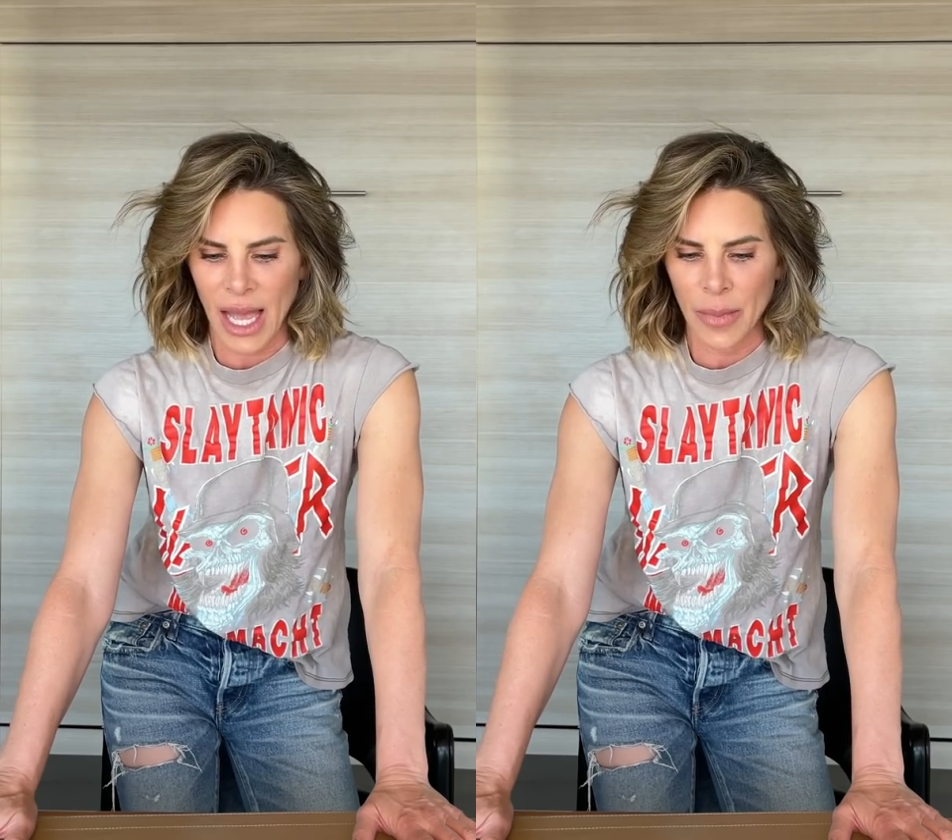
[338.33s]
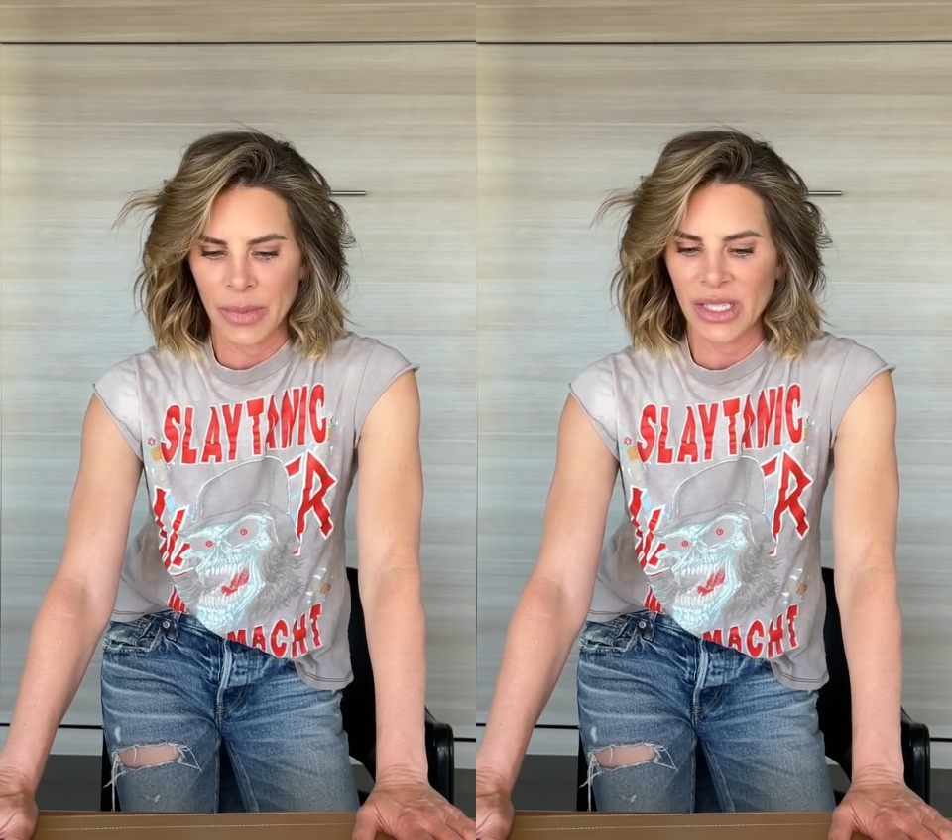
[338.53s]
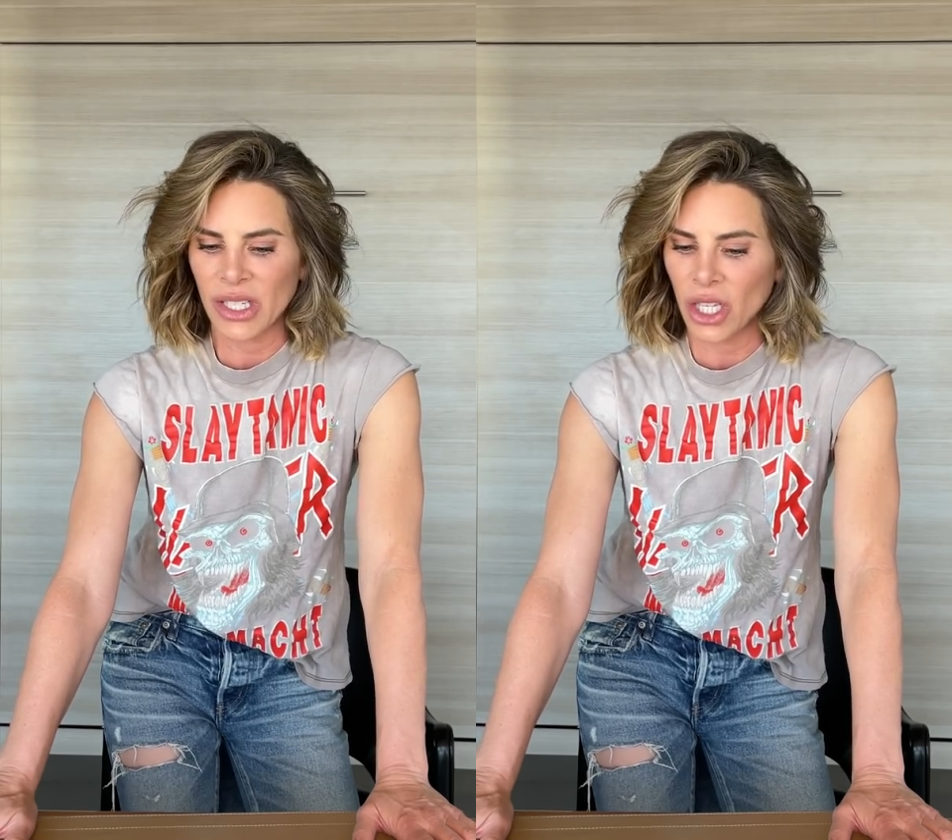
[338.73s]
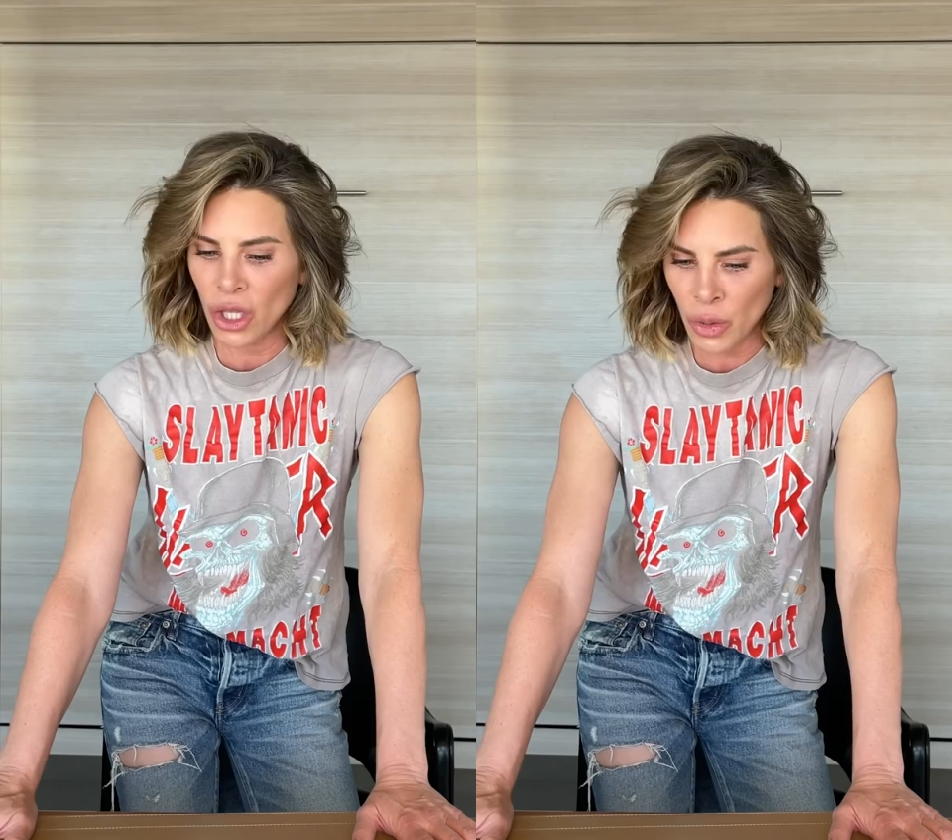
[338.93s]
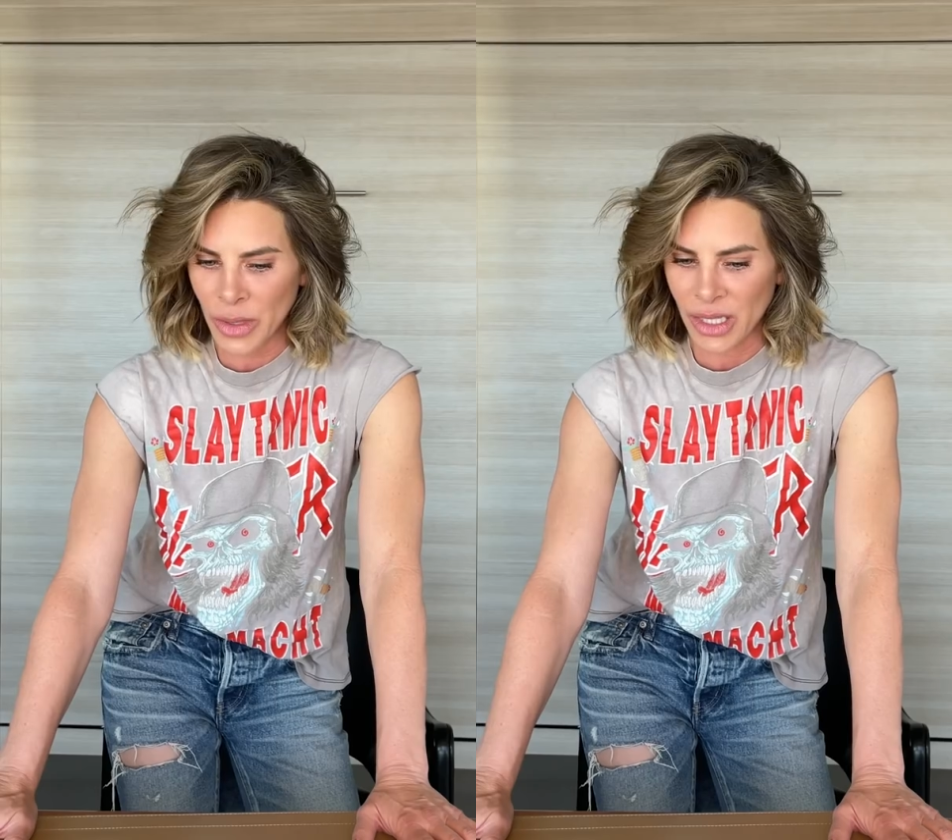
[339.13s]
happens in
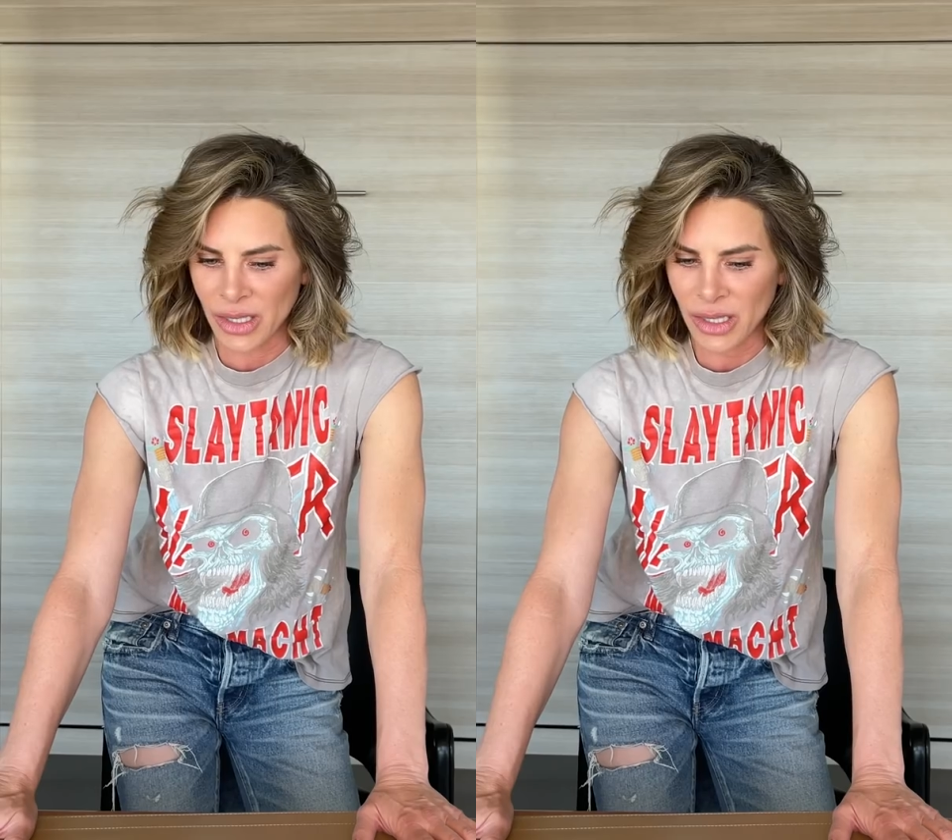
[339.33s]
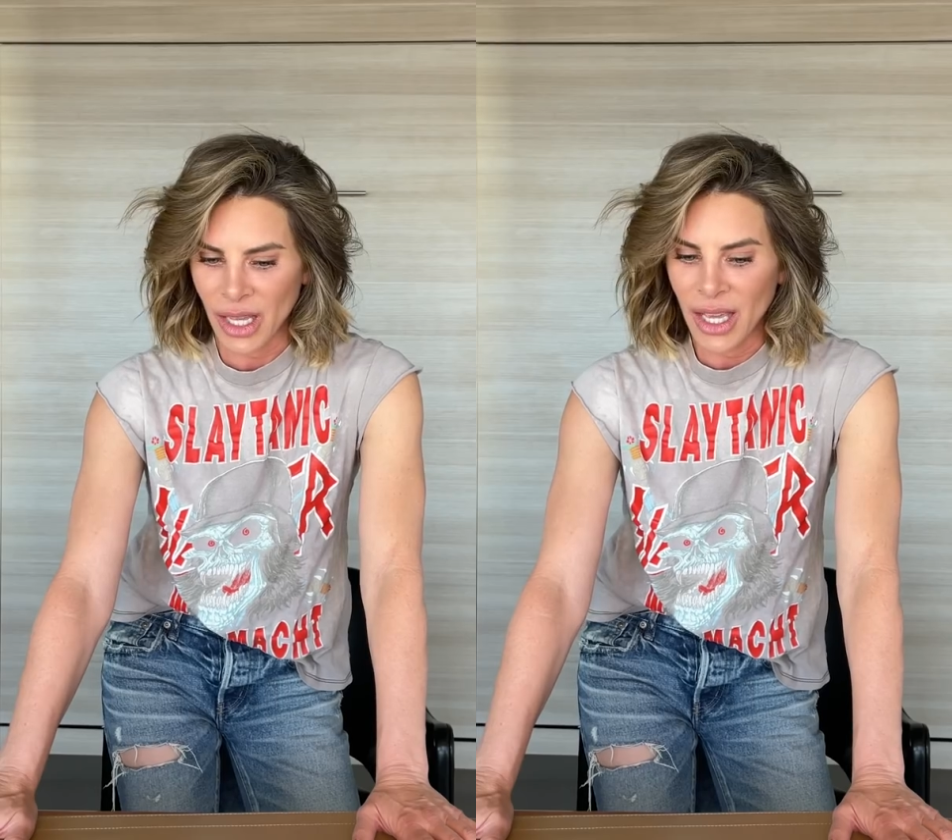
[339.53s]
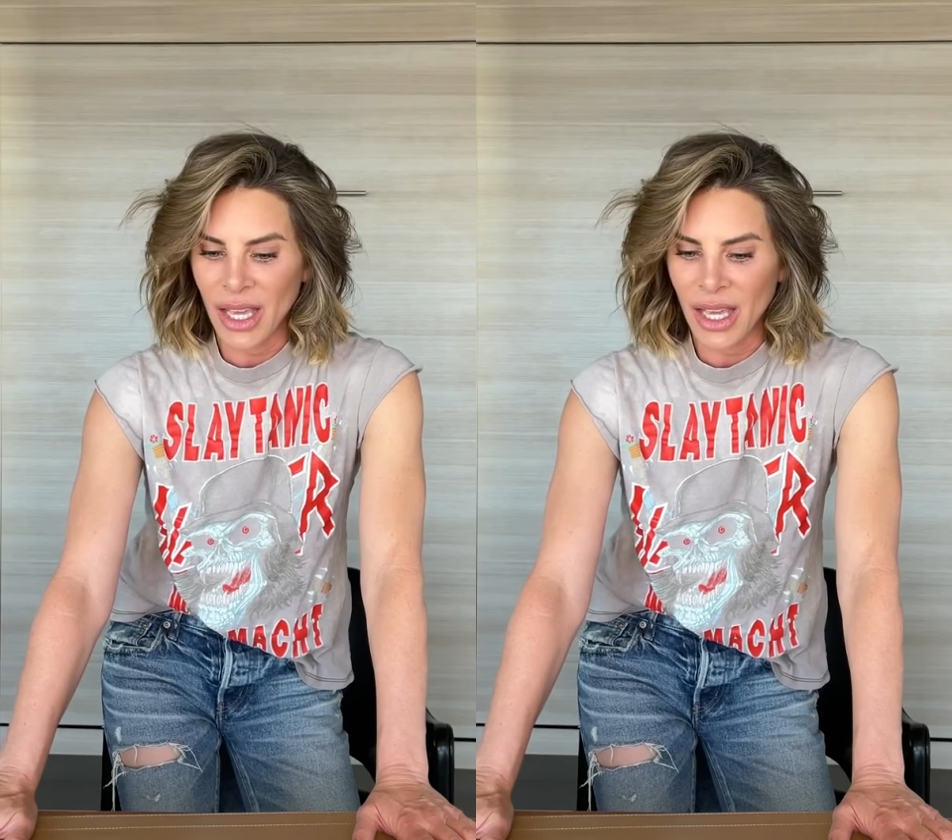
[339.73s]
humans.